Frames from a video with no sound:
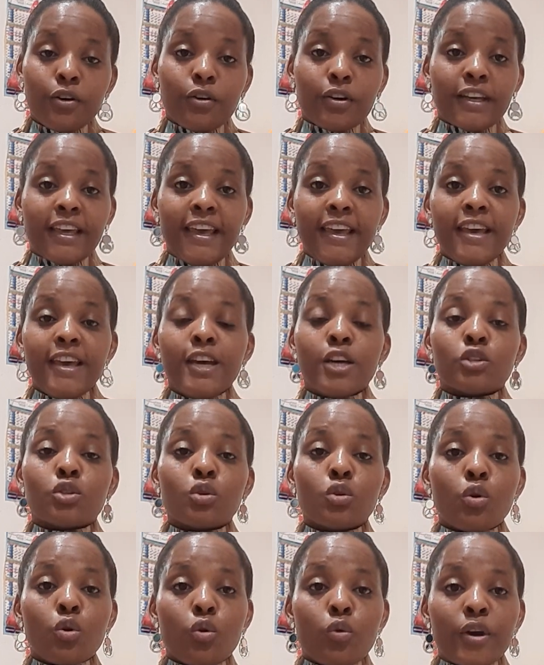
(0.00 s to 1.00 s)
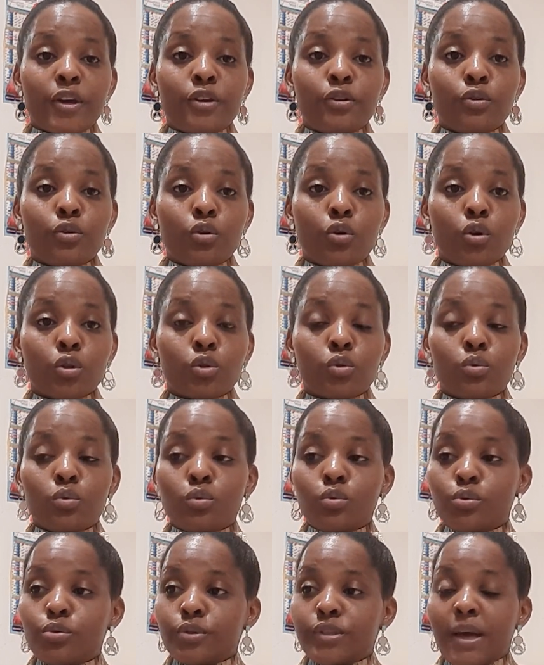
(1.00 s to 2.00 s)
Okay, so when you go
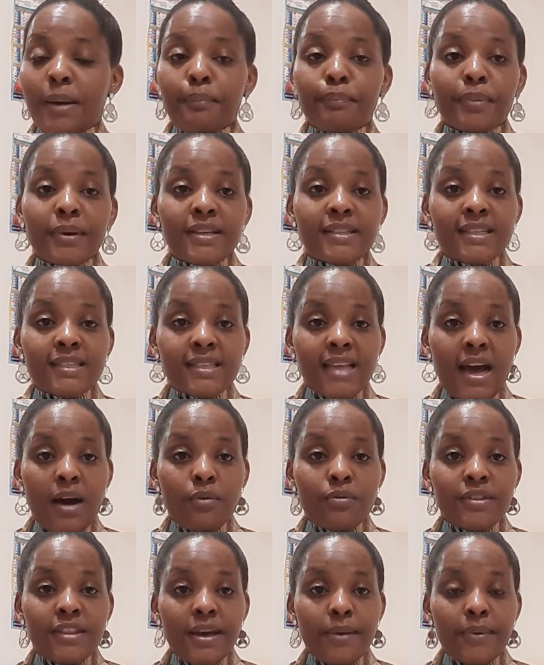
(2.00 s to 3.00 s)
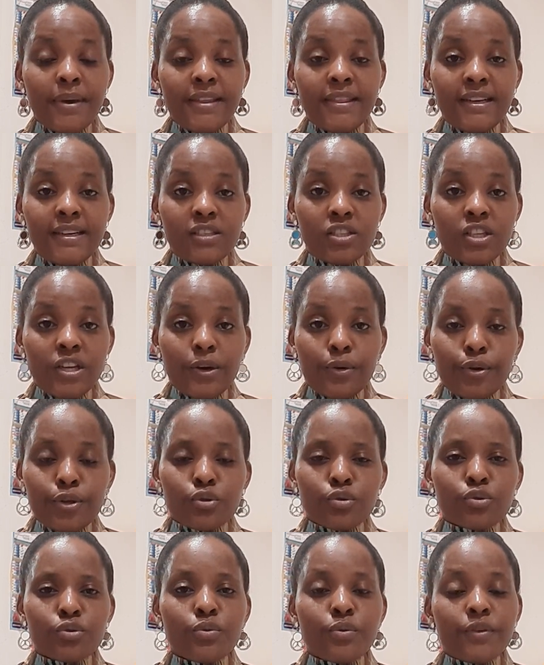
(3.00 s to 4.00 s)
to some places out there where there is
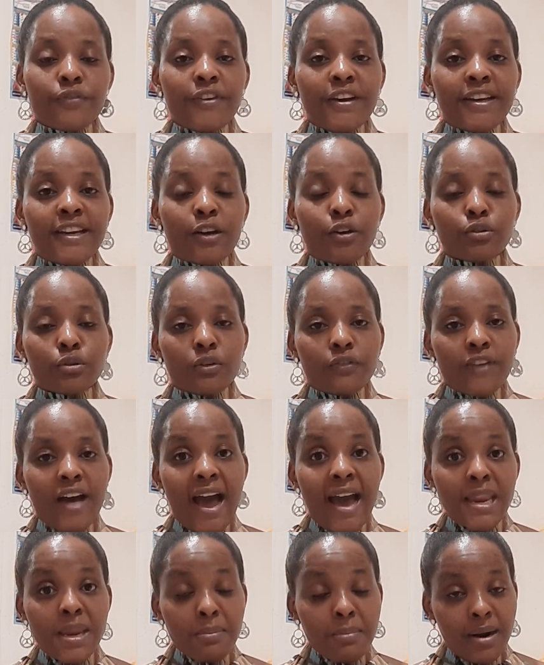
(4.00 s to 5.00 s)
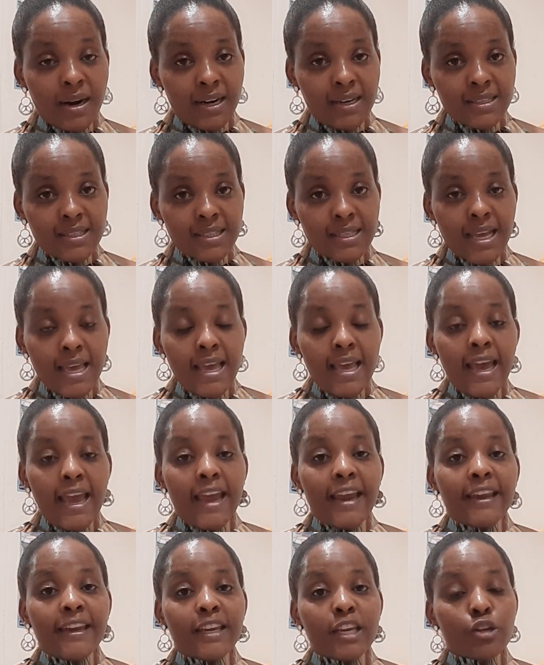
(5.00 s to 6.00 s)
decorations, you will find a lot of animals,
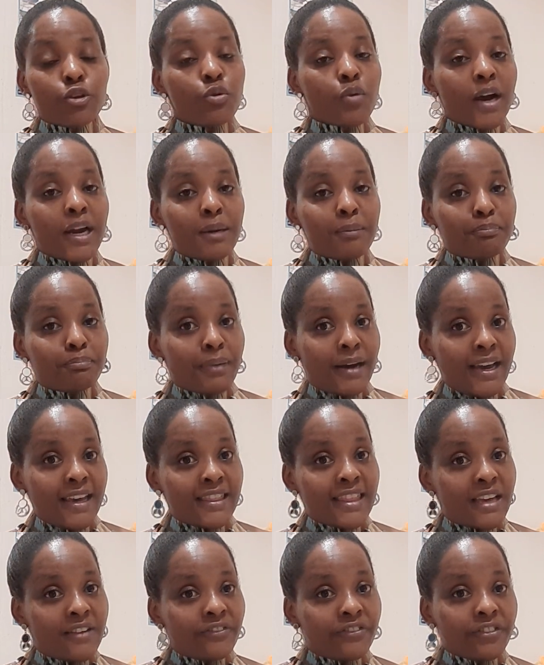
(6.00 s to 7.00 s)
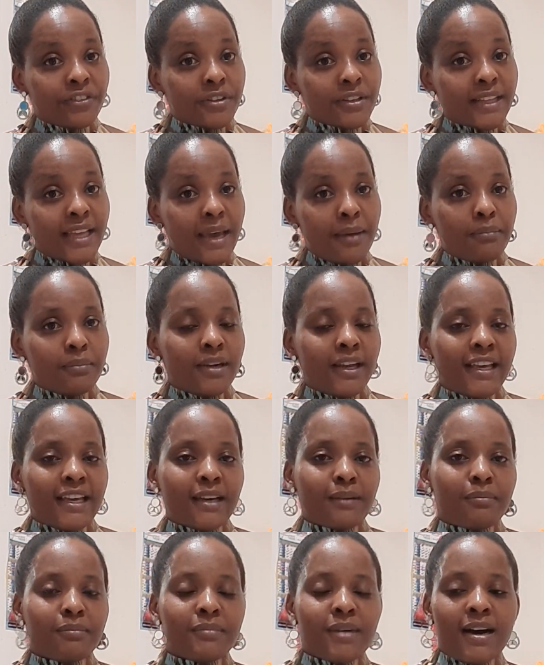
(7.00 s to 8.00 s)
and you can buy them for them.
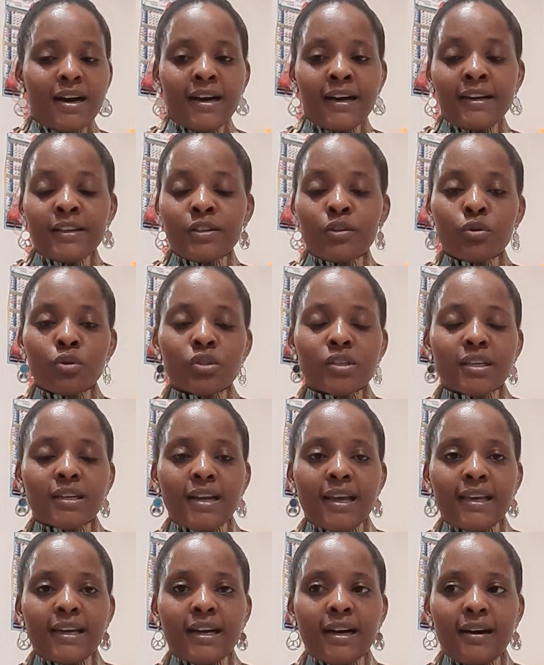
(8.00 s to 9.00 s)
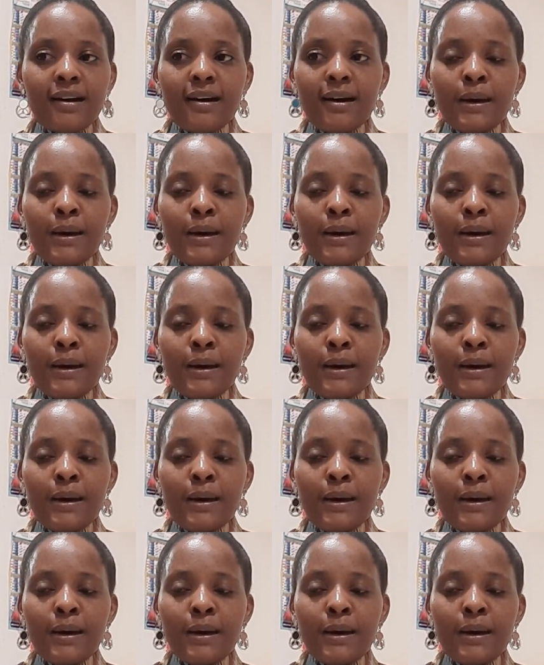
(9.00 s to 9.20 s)
Like those are like